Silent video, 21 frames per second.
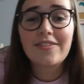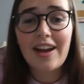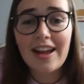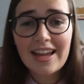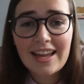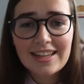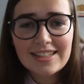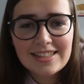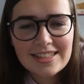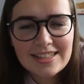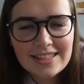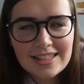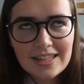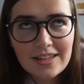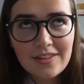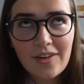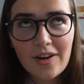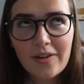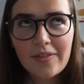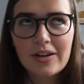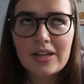right guys, see you
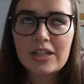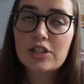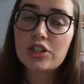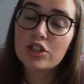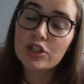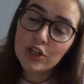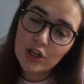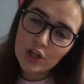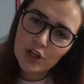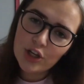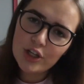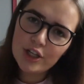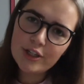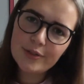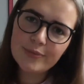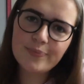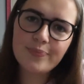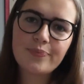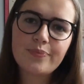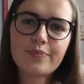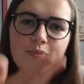very, very soon.
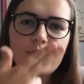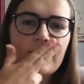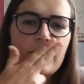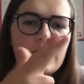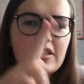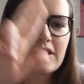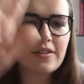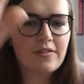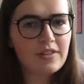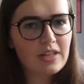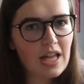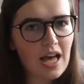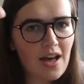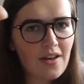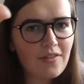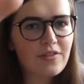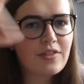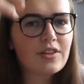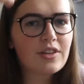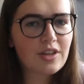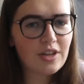Lots of
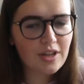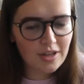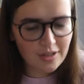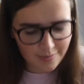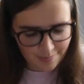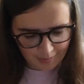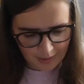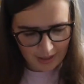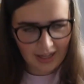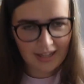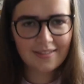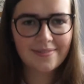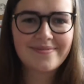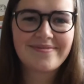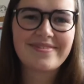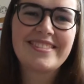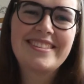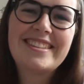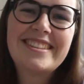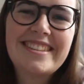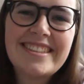love,
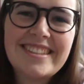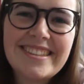goodbye.